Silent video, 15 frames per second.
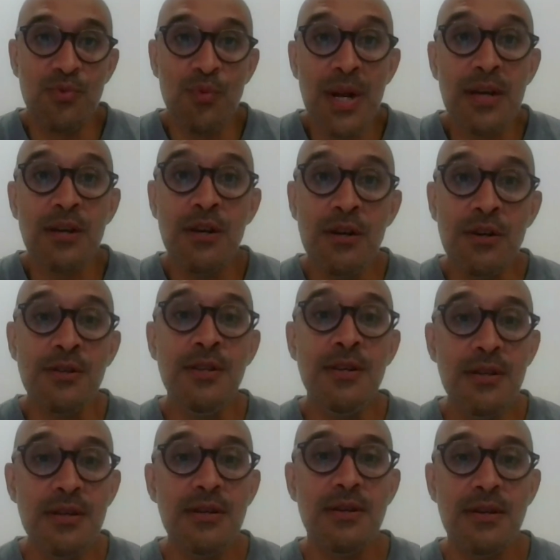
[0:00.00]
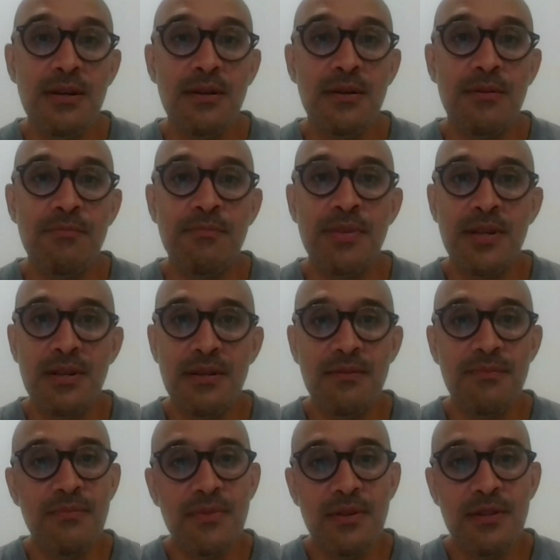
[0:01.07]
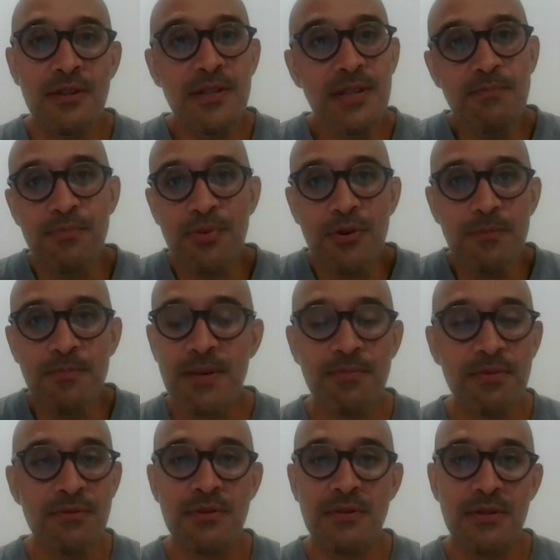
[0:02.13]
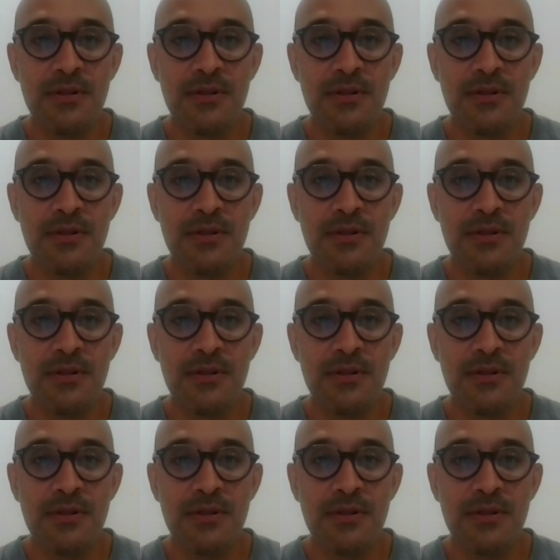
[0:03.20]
well and good, but just employ people.